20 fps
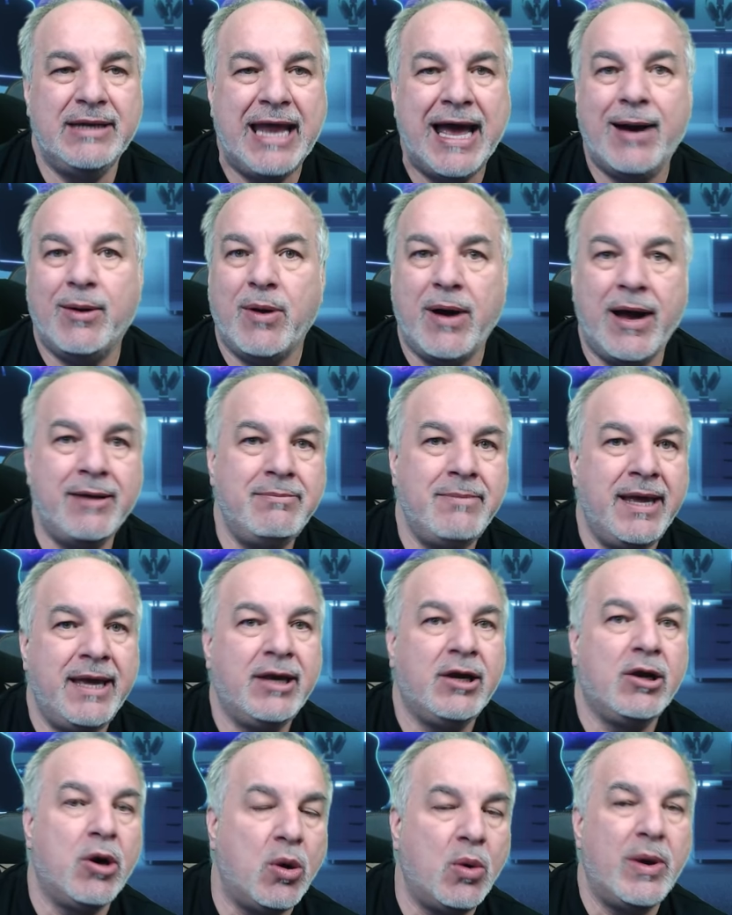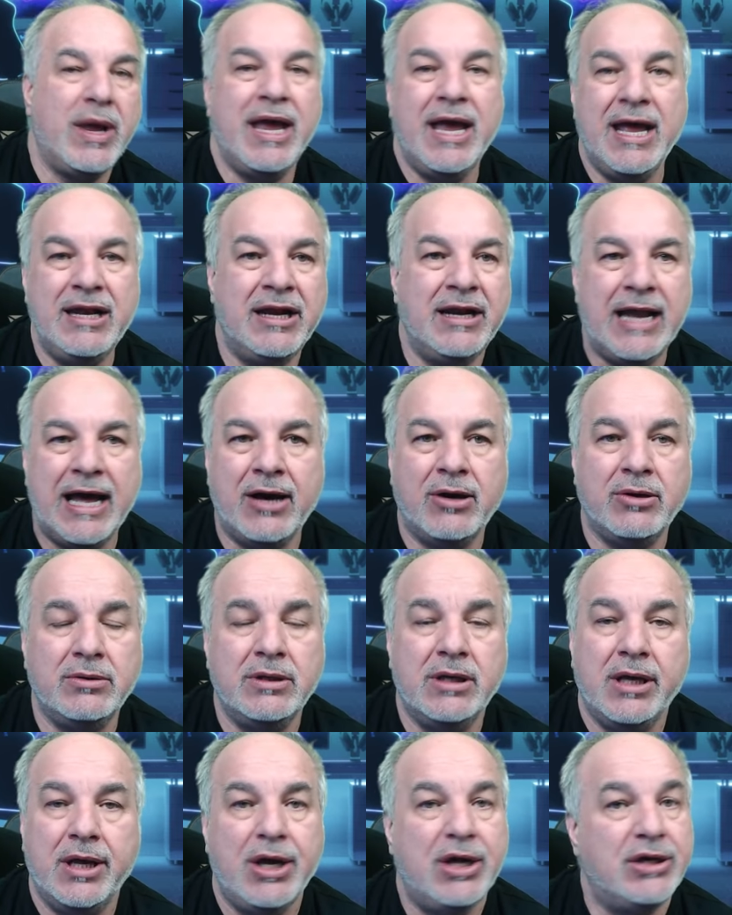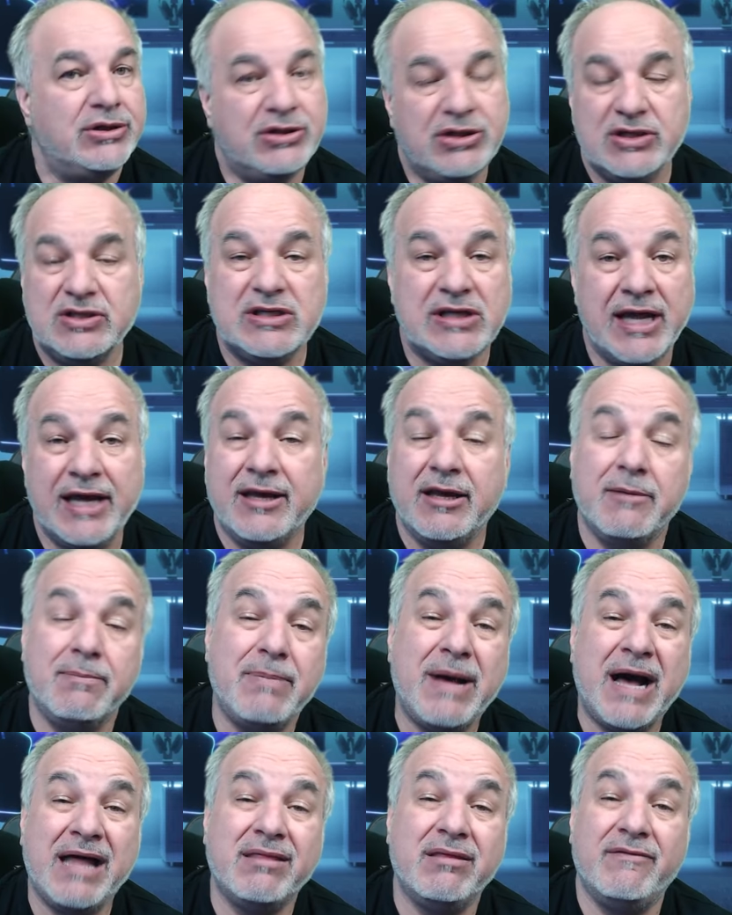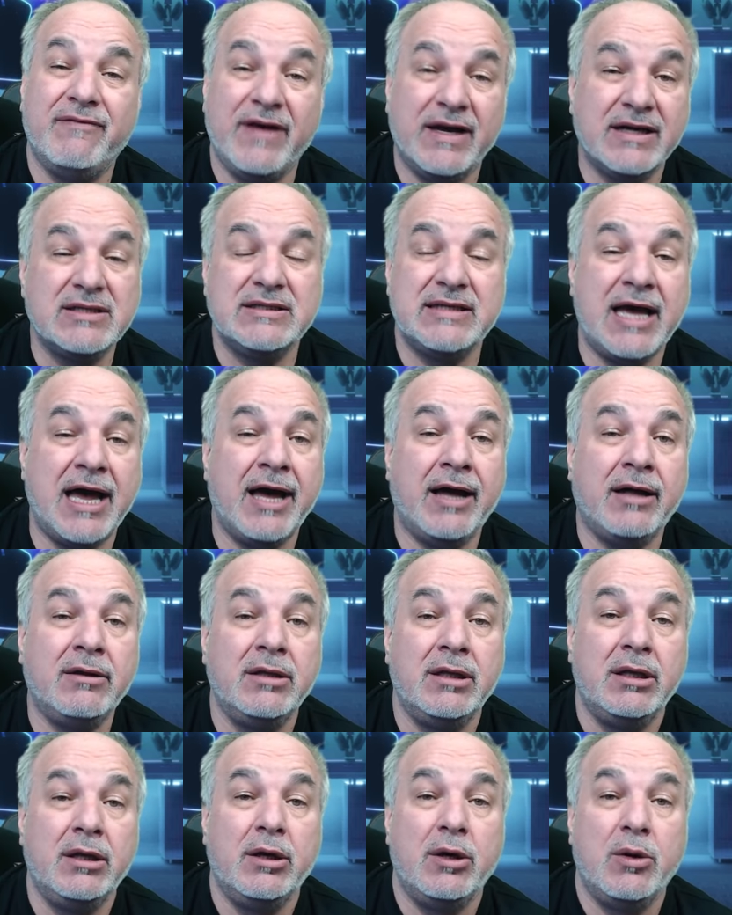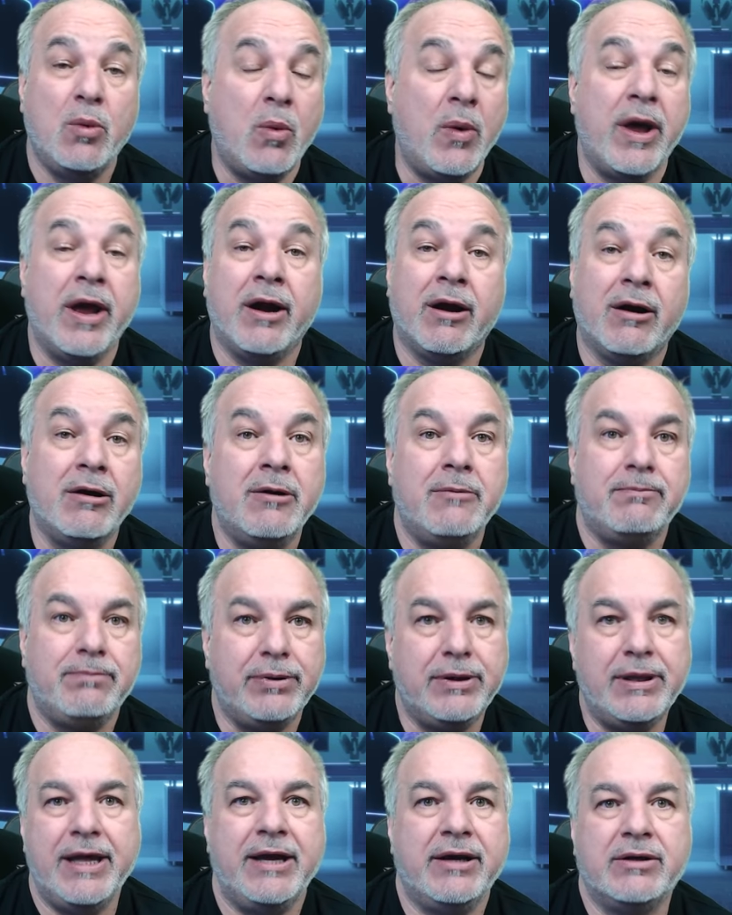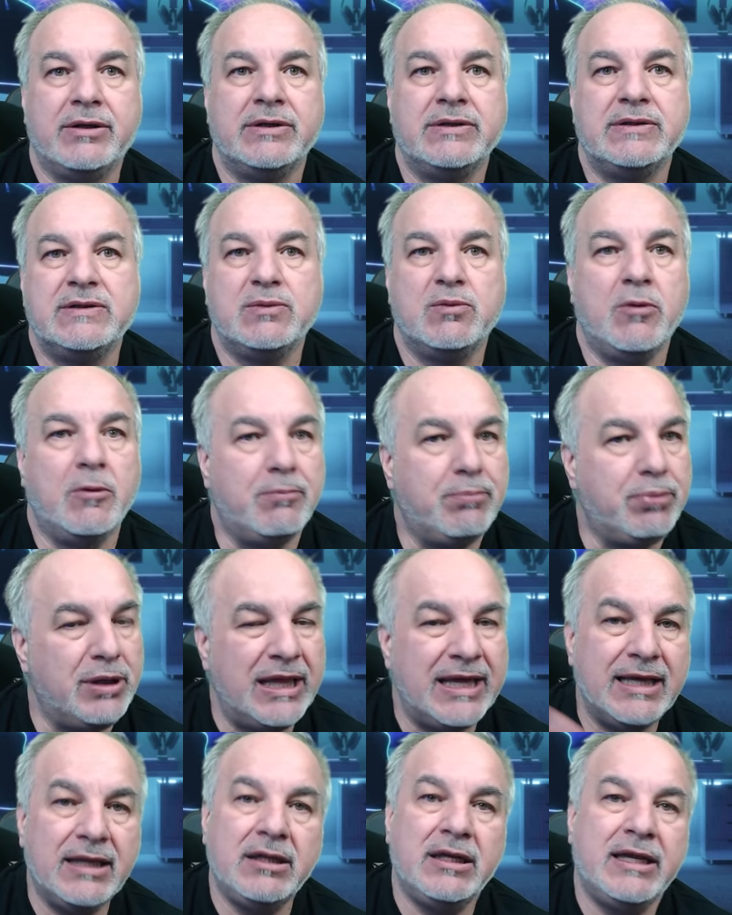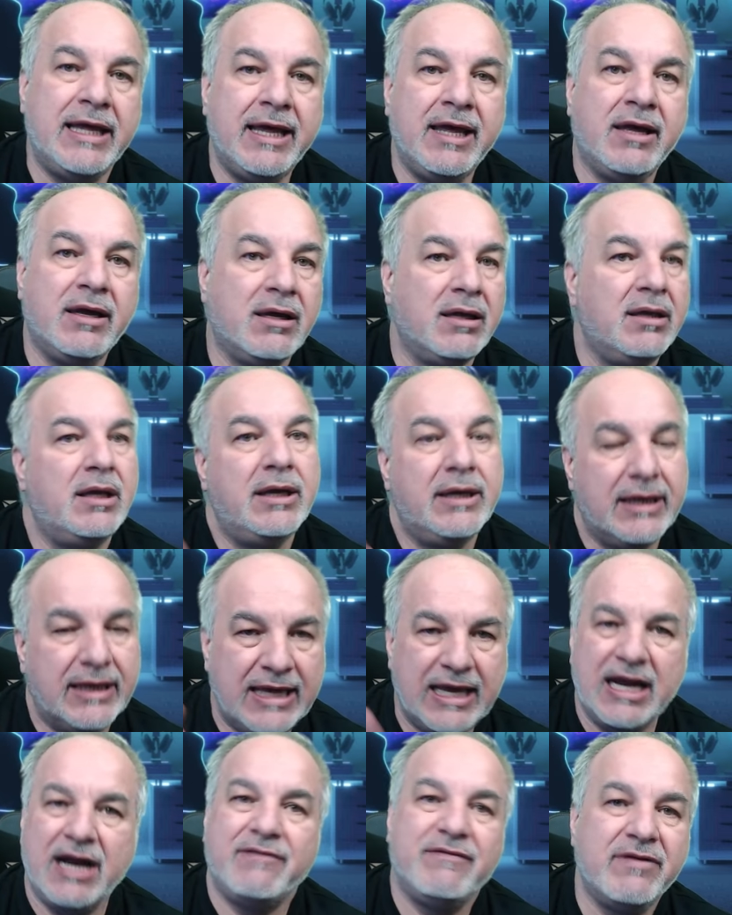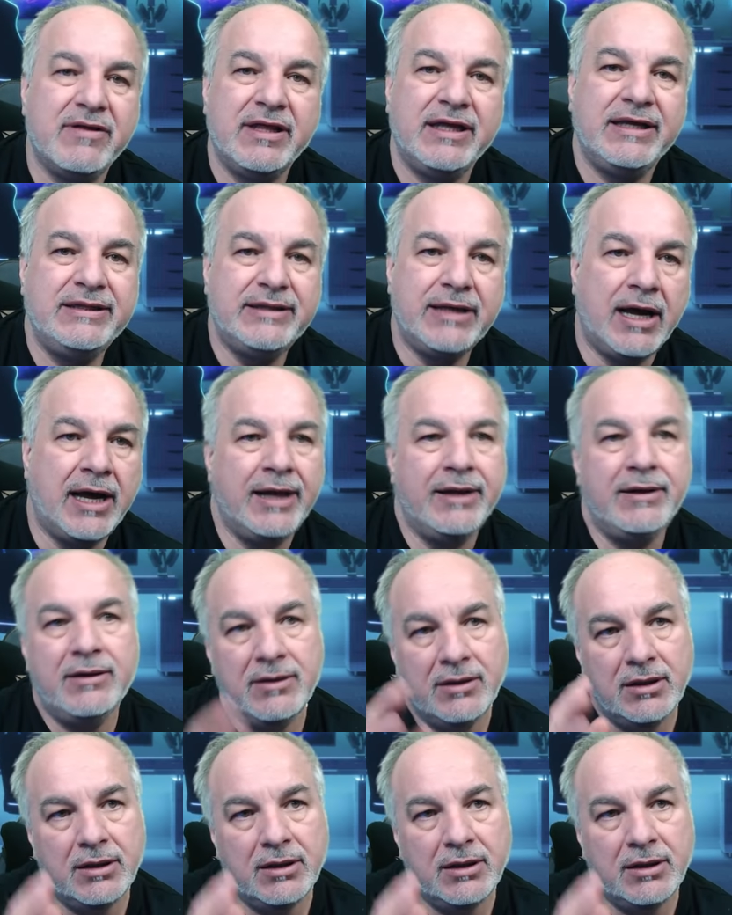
Now, I may go in and out, just like in Path of Exile, where players will play a league, get everything done,